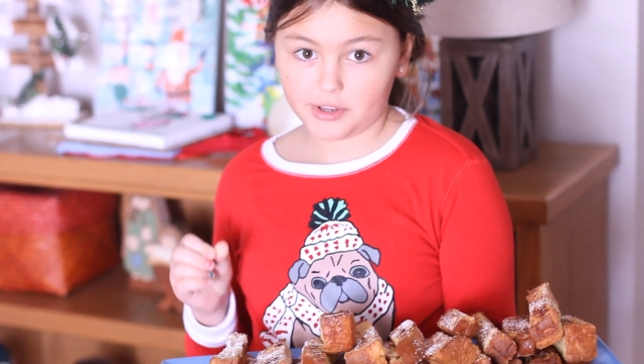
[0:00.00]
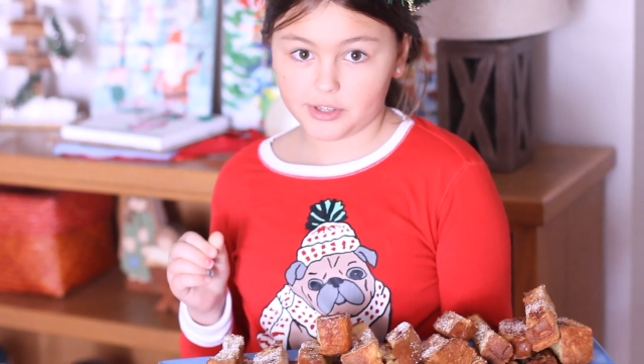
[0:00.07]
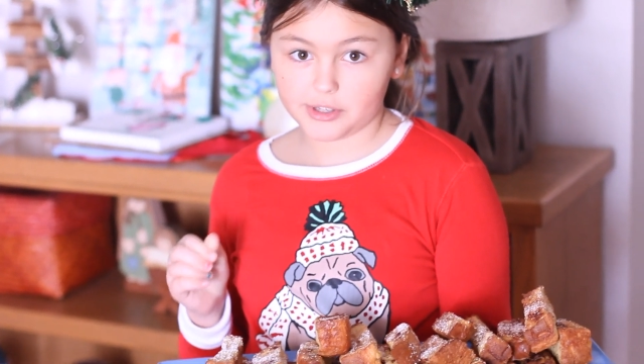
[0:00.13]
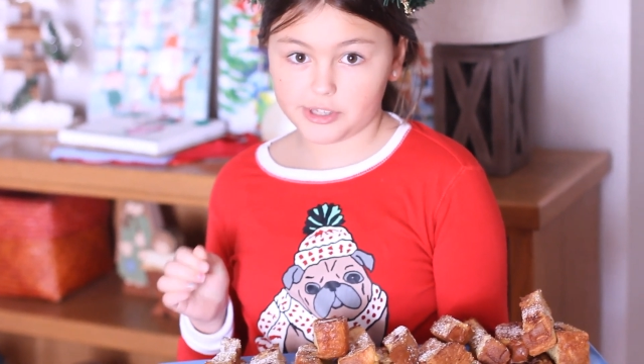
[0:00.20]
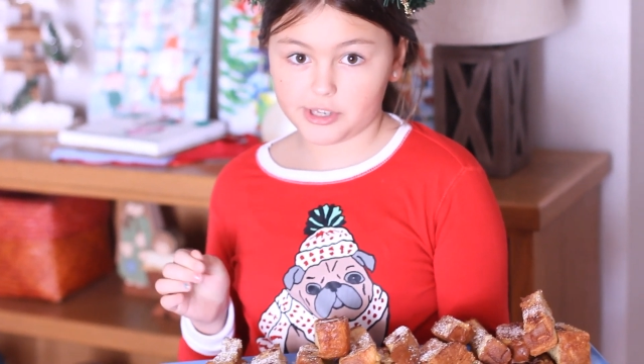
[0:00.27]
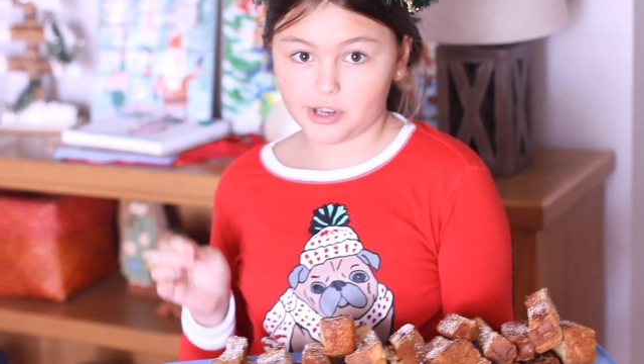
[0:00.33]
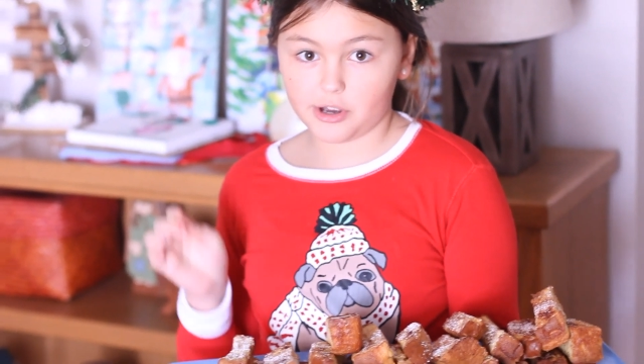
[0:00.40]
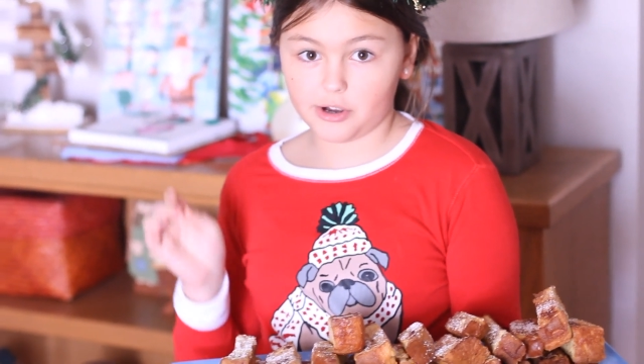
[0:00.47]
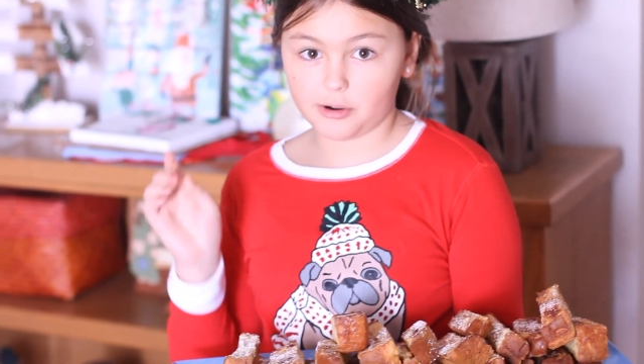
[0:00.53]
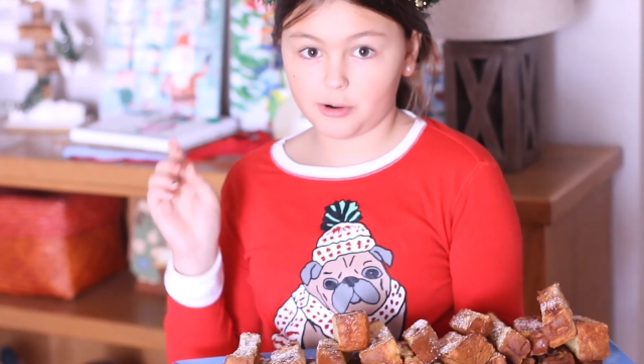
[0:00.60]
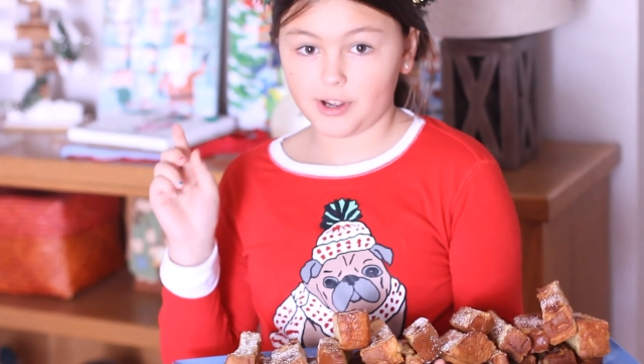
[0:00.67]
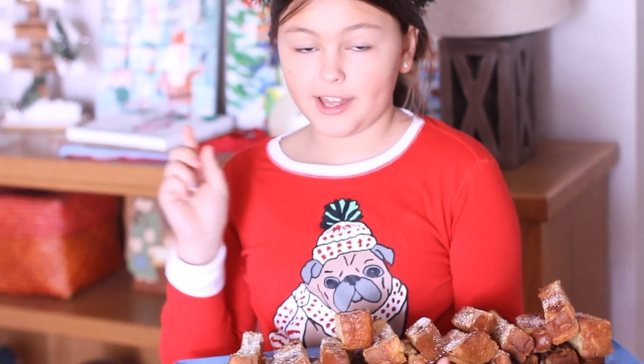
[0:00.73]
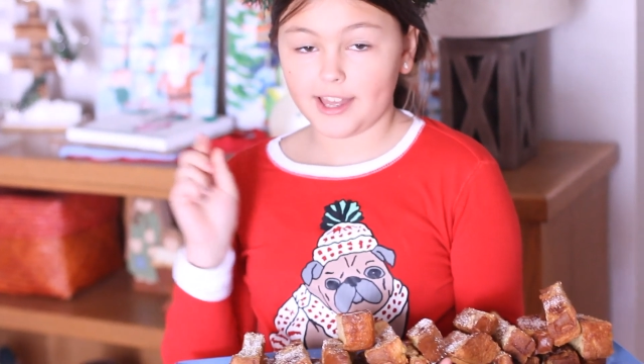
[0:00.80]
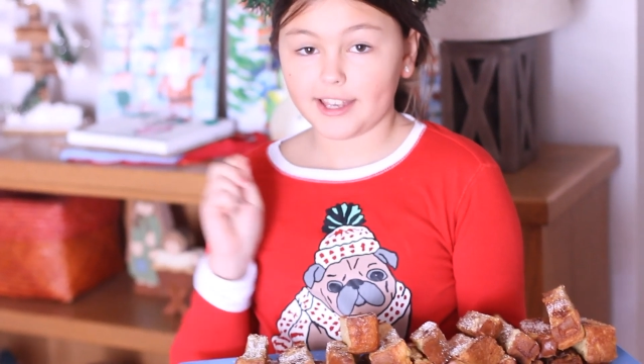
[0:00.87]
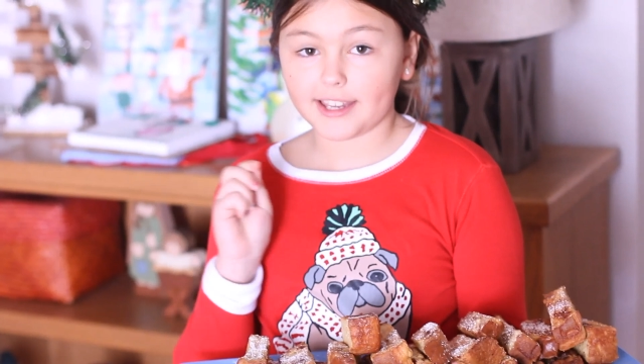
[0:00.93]

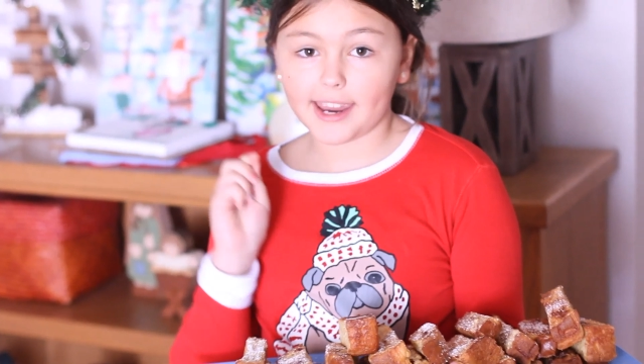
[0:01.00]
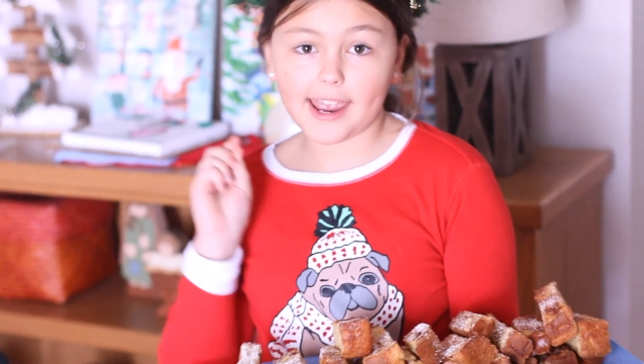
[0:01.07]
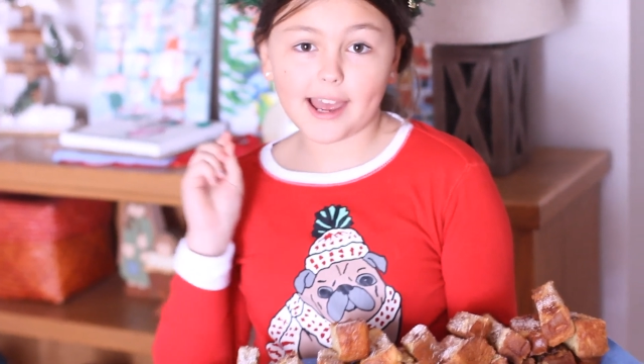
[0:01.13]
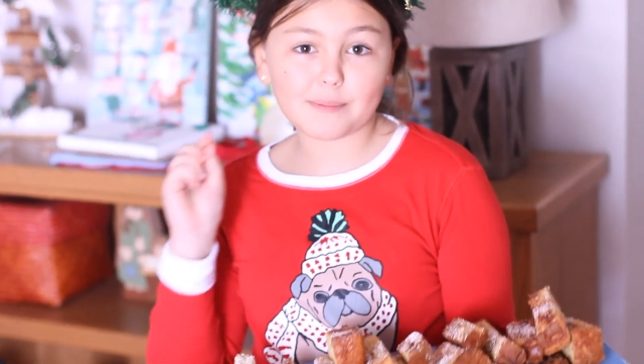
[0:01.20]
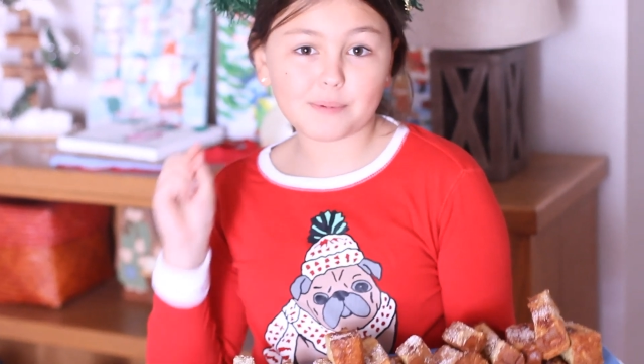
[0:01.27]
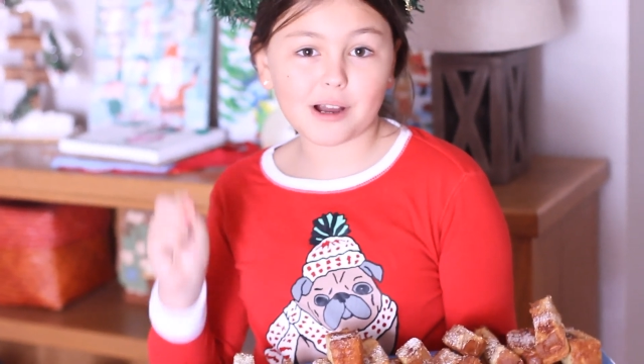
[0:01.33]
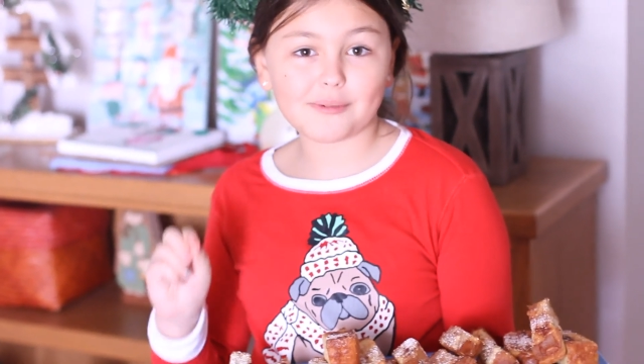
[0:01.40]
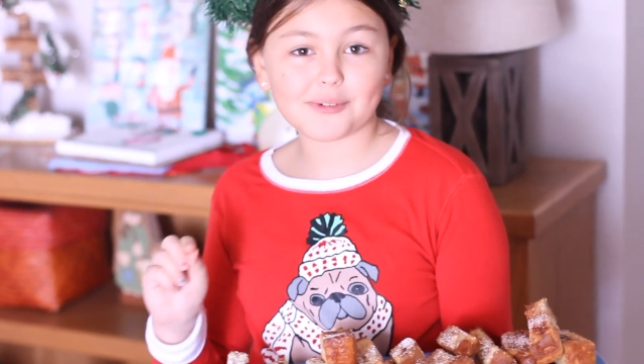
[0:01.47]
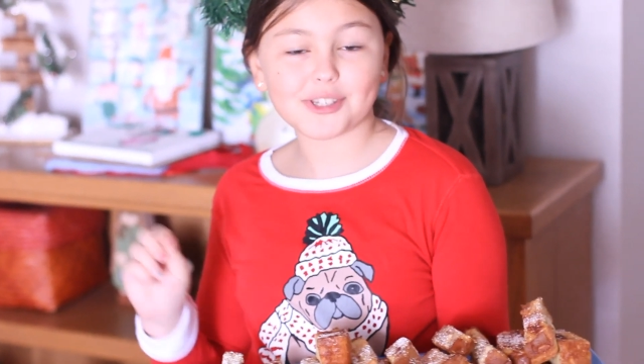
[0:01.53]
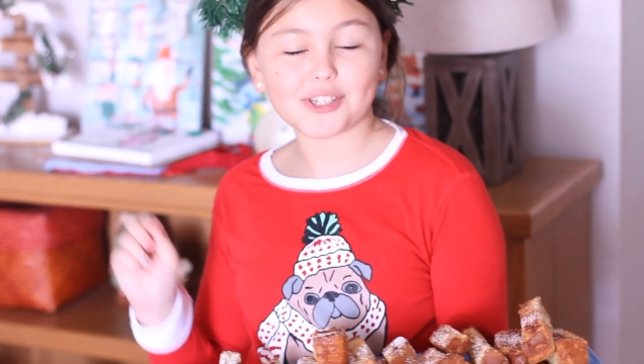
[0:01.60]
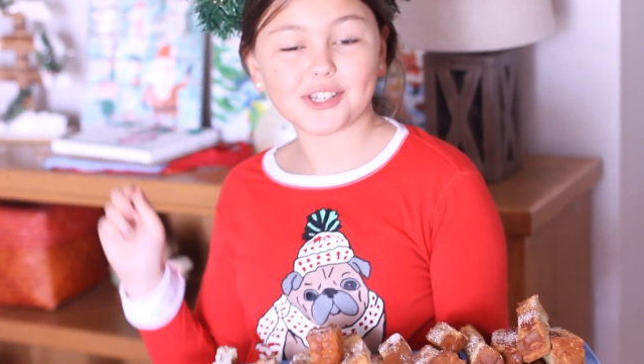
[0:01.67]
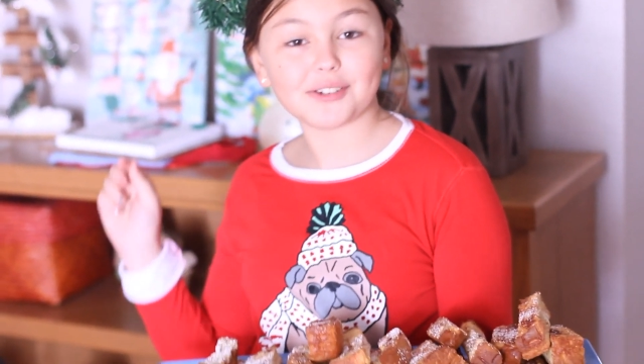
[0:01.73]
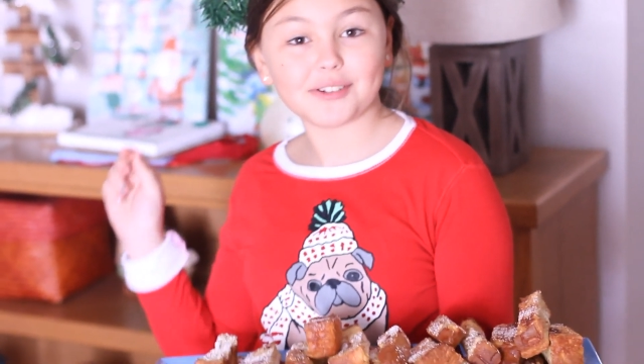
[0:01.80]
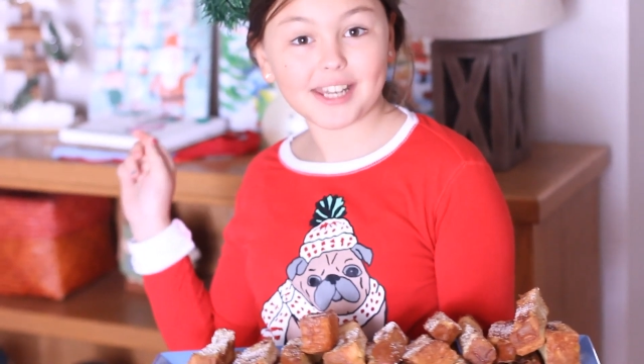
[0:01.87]
So, Kate, I promise you,